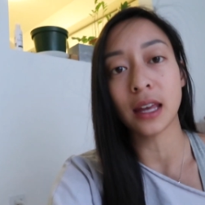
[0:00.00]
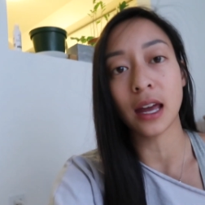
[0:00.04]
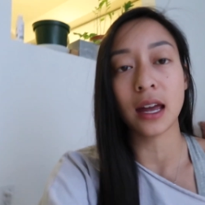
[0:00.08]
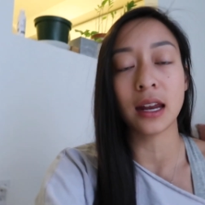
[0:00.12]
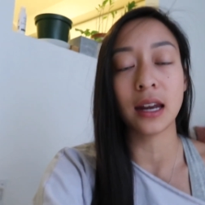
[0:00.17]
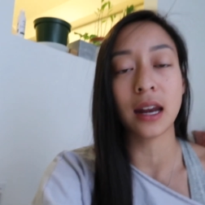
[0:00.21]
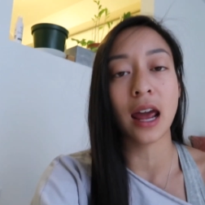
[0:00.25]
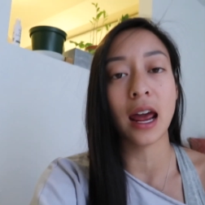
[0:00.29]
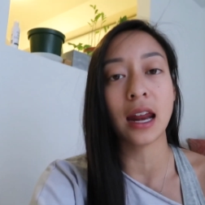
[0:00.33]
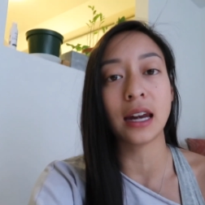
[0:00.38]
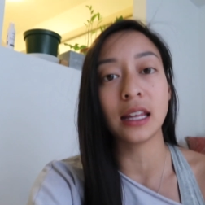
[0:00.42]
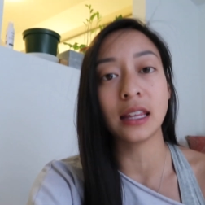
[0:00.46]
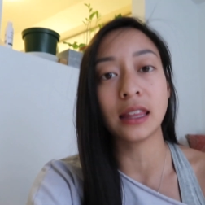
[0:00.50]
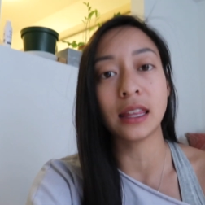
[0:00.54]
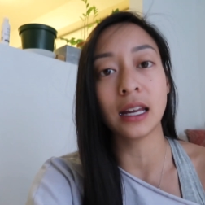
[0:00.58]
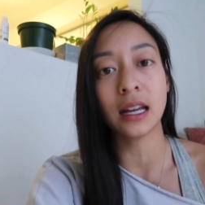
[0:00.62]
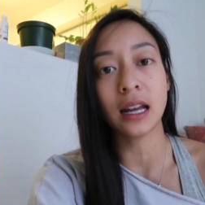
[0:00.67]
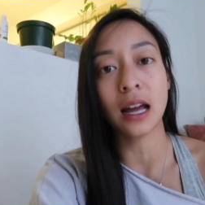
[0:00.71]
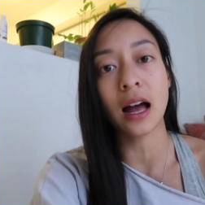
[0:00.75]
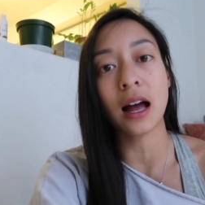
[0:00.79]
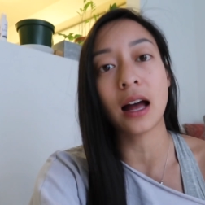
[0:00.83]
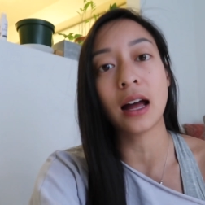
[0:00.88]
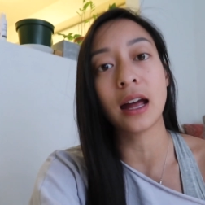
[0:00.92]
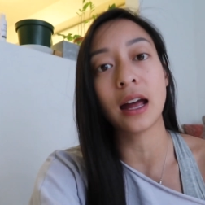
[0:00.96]
than
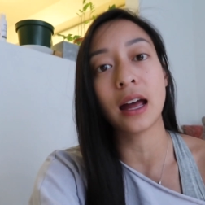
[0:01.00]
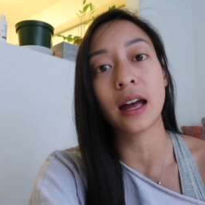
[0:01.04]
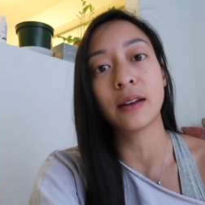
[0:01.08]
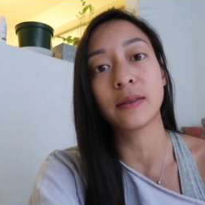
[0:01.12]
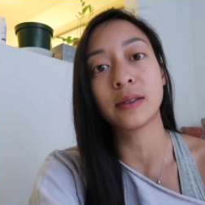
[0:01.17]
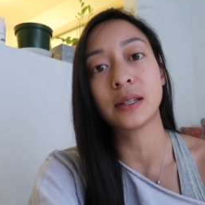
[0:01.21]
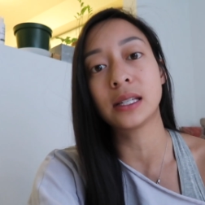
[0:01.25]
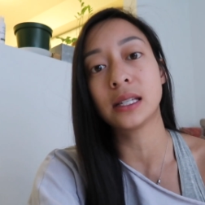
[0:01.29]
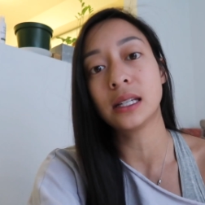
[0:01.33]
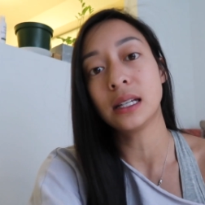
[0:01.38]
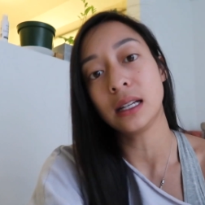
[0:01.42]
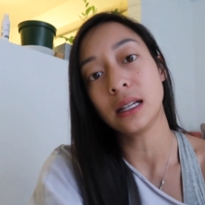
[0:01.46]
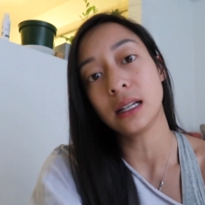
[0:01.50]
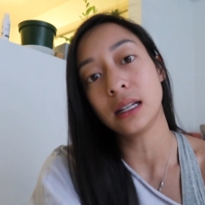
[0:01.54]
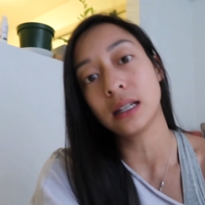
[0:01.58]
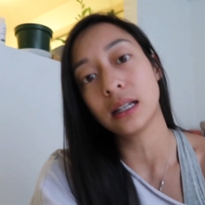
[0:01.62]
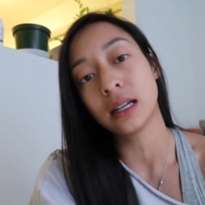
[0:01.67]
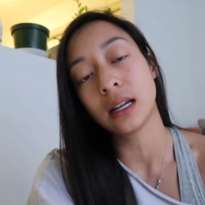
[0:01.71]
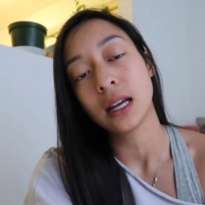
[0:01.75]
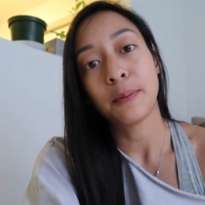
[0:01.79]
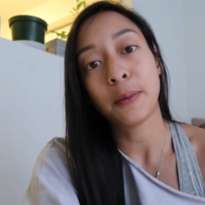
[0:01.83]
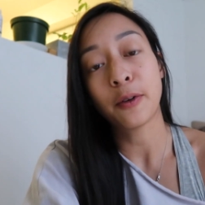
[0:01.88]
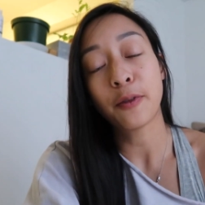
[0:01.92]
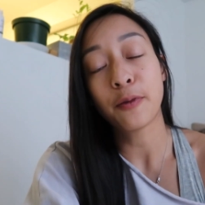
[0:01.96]
anything I have
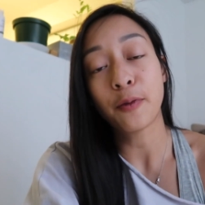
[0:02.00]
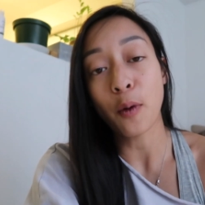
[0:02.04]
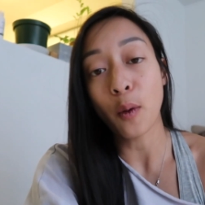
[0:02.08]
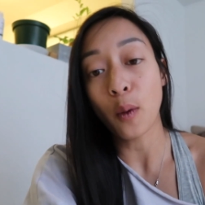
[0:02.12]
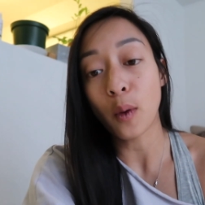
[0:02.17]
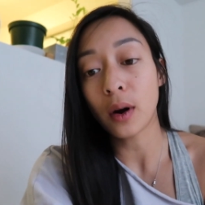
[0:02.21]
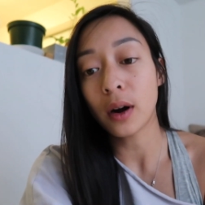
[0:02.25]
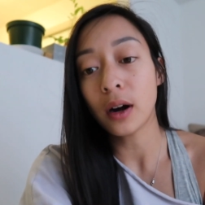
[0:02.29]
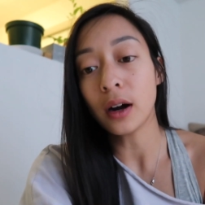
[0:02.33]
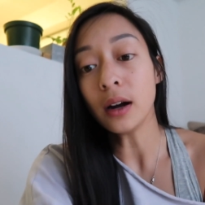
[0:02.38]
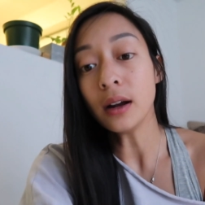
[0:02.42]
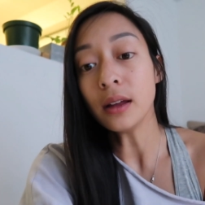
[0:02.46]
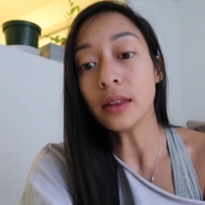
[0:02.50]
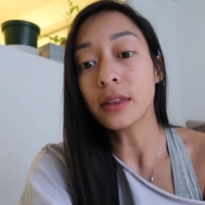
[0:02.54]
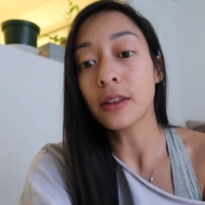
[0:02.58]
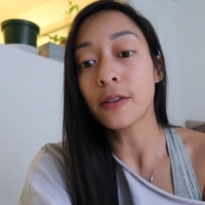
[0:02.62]
seen before.